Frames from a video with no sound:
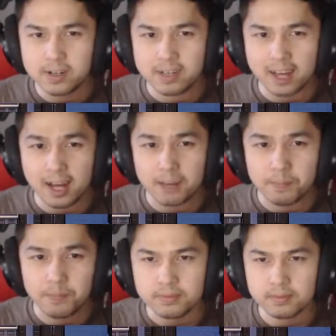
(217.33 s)

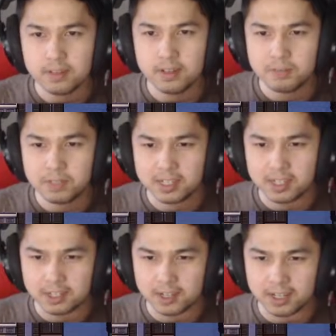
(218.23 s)
cap. I'm just
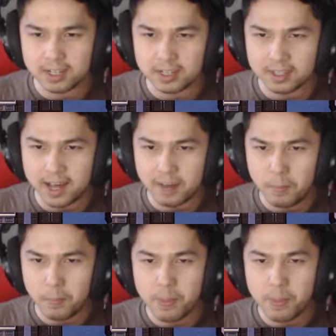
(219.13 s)
gonna try and get that.